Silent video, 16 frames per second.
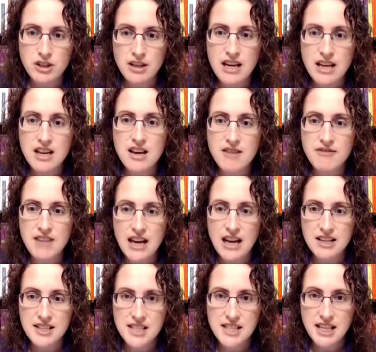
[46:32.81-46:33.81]
And if that
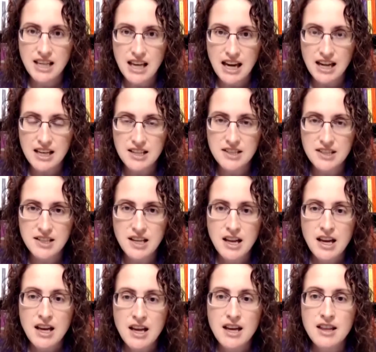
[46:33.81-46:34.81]
is the case,
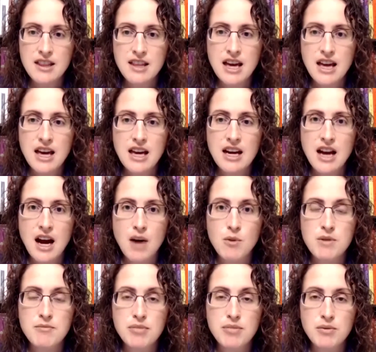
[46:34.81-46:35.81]
then I
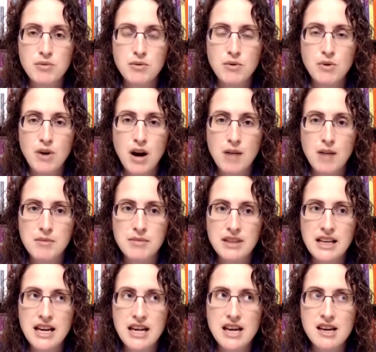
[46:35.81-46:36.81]
would
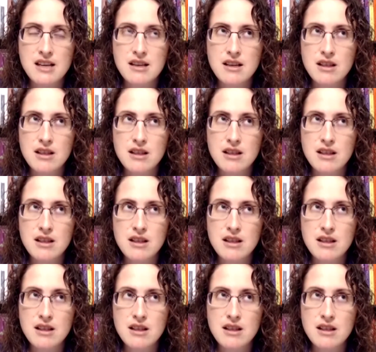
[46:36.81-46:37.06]
probably